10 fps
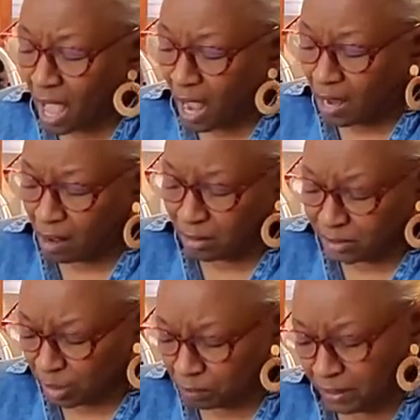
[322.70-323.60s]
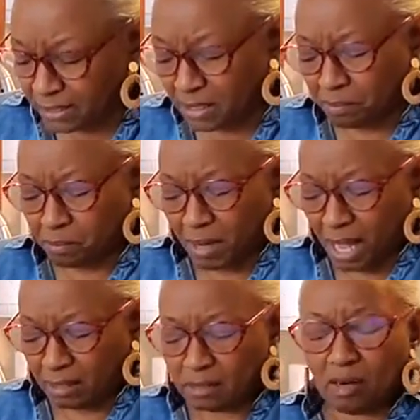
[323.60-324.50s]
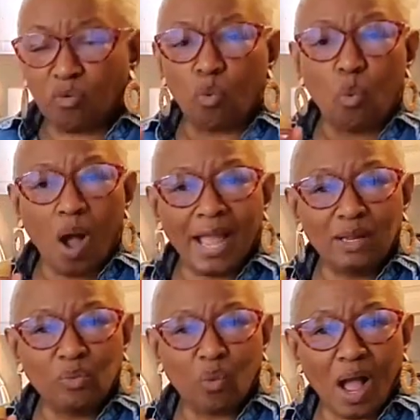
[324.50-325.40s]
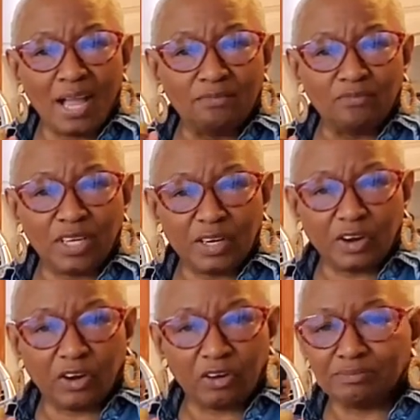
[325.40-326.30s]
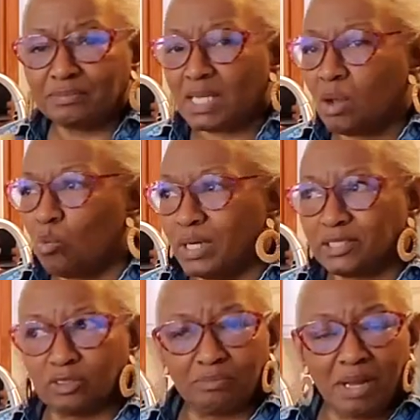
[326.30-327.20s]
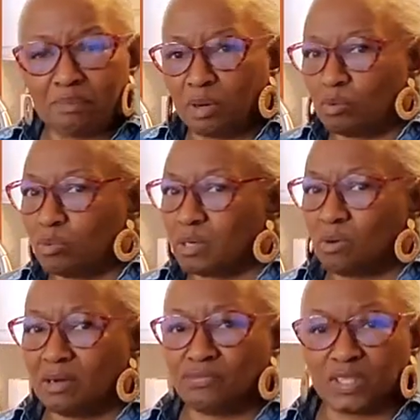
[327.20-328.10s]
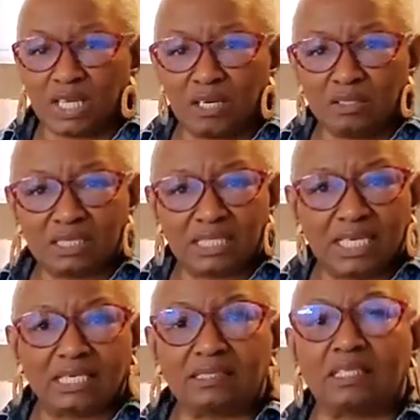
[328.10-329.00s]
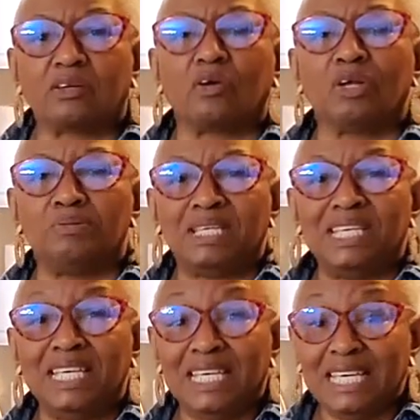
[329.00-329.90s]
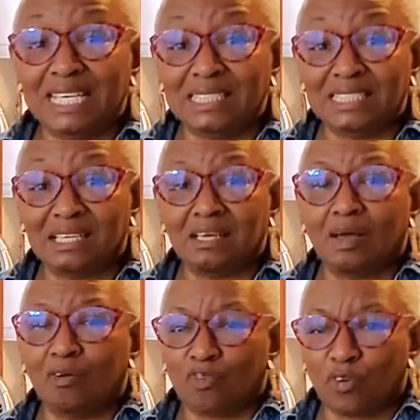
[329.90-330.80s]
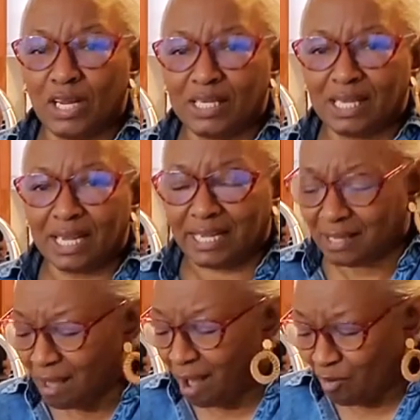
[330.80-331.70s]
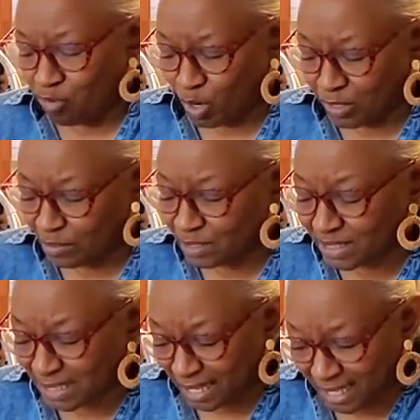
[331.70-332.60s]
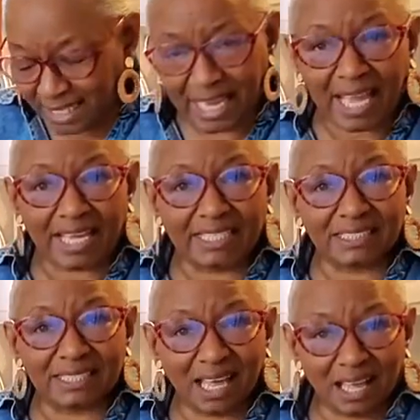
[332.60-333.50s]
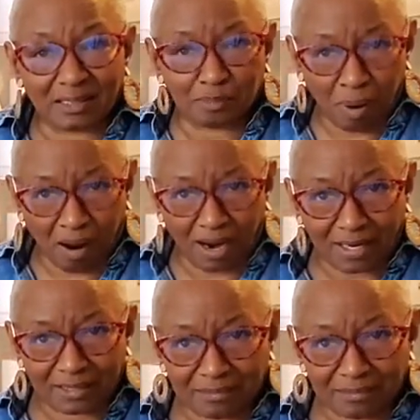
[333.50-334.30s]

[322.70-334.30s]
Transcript: I also picked up a bottle of white wine vinegar, which remember, we're going for those things that are going to be heat friendly for those sunny days at the park.